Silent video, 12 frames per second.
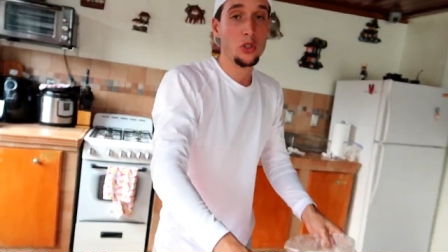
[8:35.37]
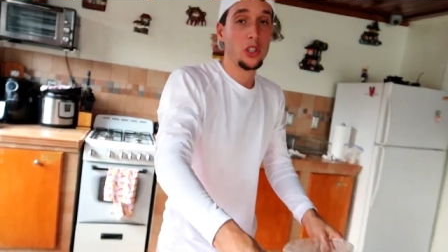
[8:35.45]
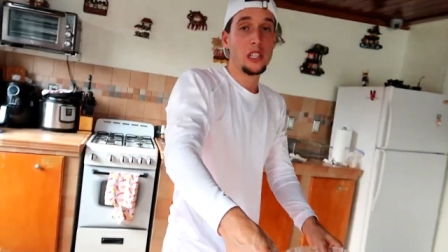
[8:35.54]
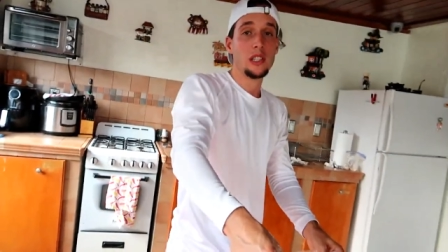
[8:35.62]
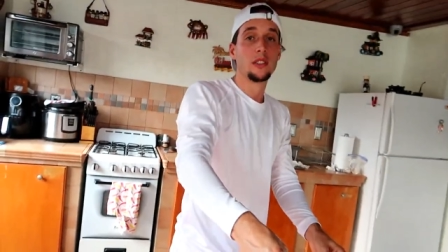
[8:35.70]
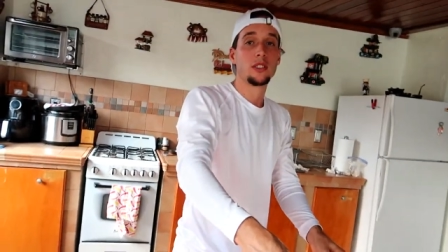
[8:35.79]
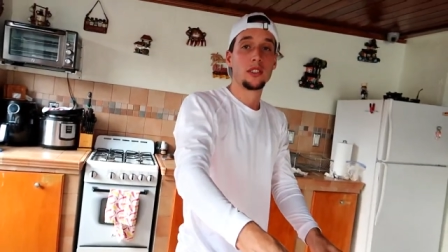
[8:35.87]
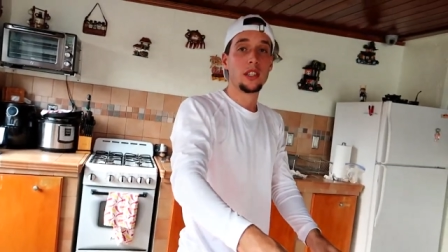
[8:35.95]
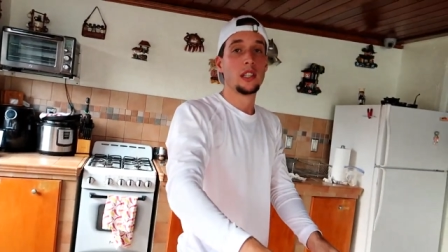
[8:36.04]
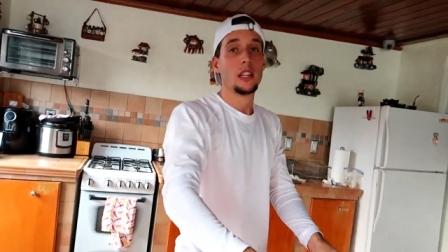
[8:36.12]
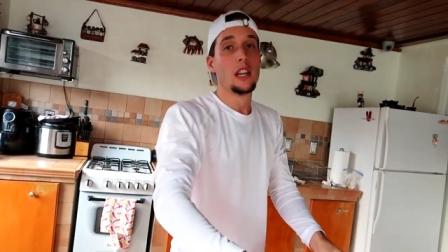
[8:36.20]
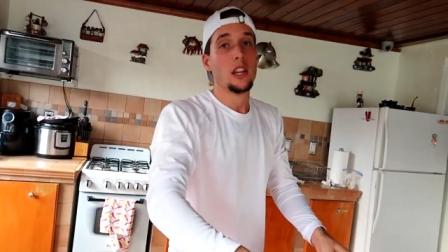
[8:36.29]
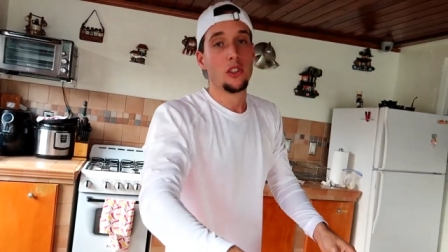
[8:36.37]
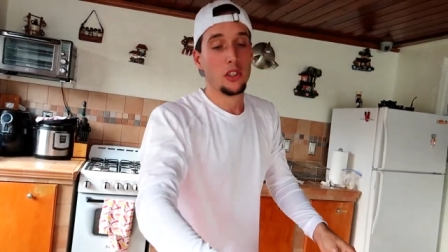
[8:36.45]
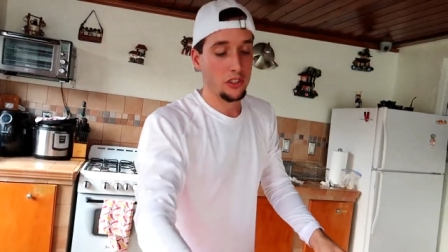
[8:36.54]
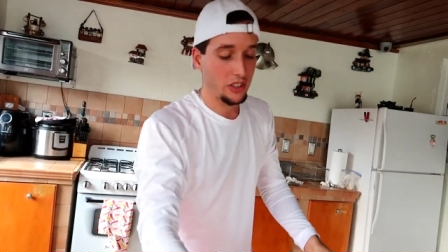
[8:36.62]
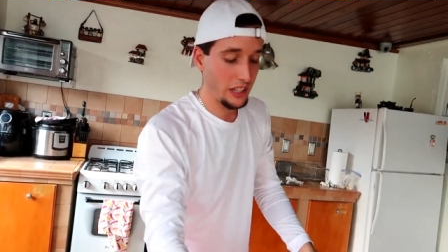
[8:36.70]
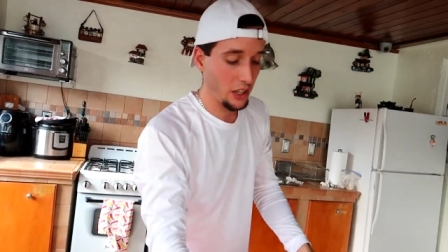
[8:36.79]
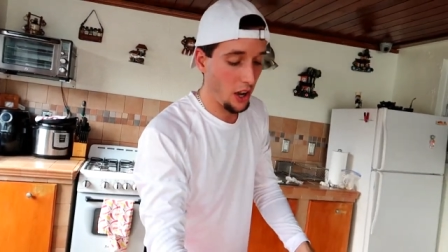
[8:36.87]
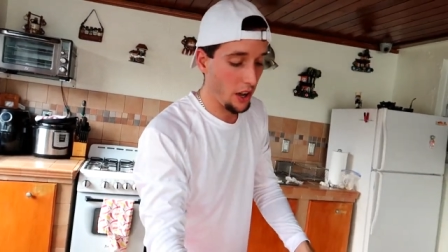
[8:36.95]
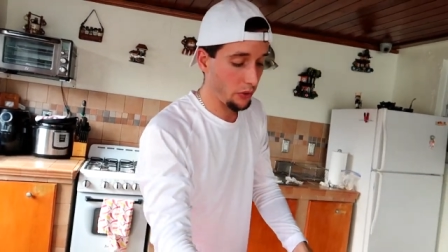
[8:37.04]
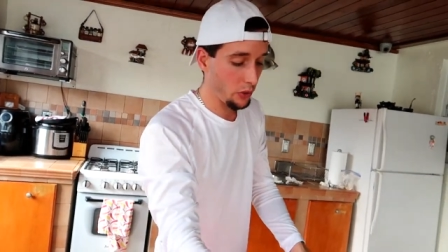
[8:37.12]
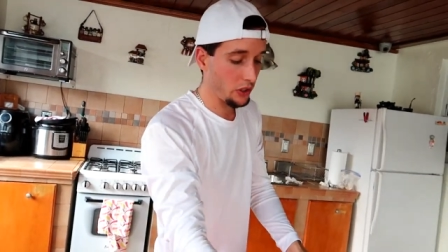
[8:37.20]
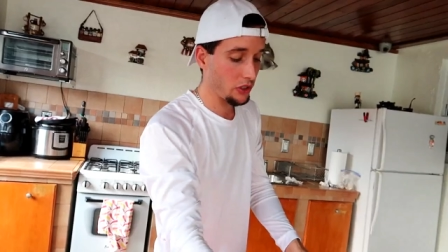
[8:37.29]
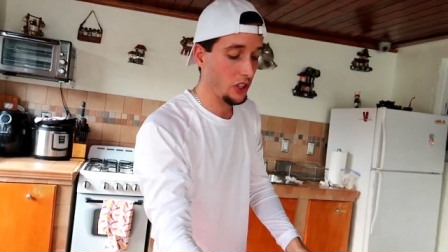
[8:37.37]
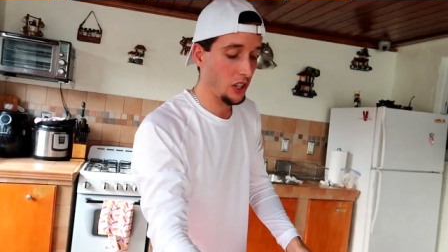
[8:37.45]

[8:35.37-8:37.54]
You can eat the skin, you can take it off when it's